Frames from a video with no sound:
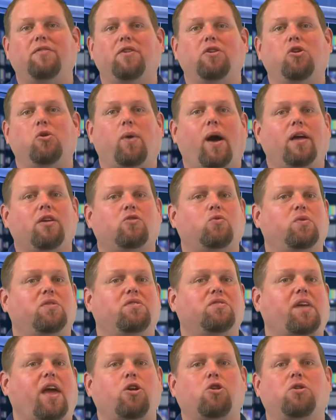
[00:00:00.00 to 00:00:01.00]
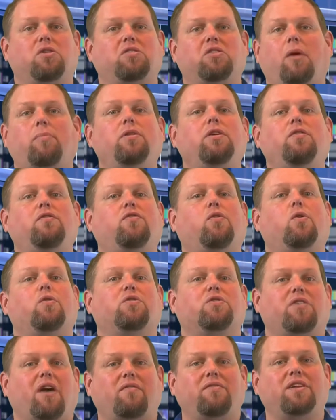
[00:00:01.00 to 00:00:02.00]
in the US when station
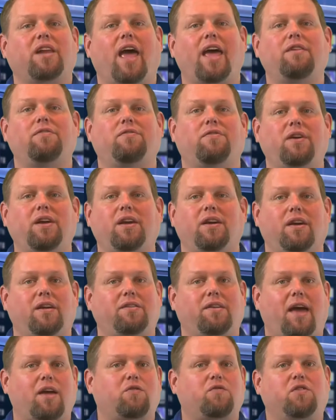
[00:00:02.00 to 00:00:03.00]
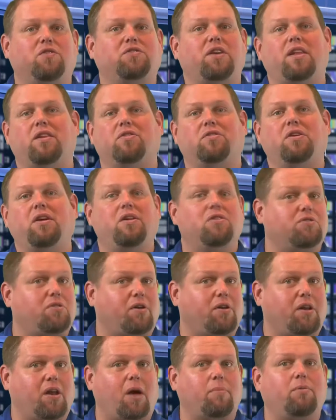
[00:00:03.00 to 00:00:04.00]
W47NV in Nashville, Tennessee
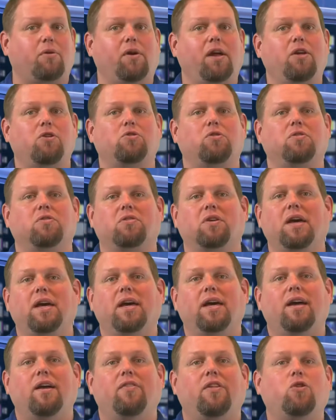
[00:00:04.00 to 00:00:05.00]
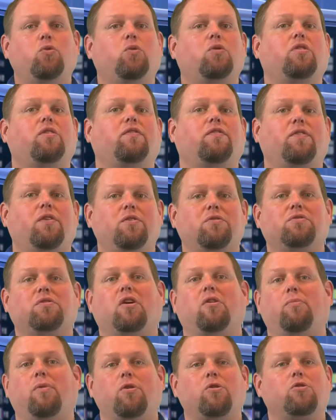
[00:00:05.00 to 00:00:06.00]
started operations. This was the first
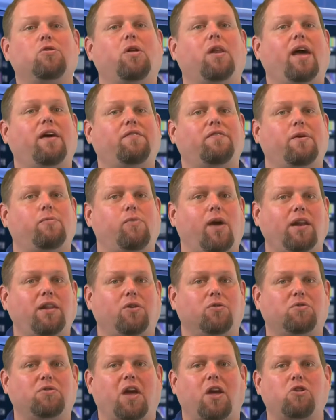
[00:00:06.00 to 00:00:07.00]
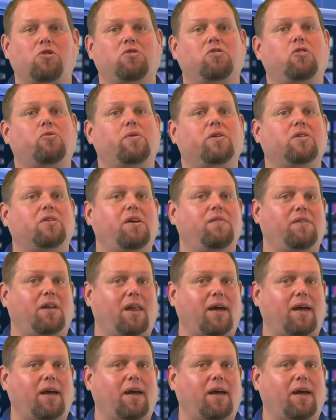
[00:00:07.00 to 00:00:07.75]
commercial FM radio station to receive a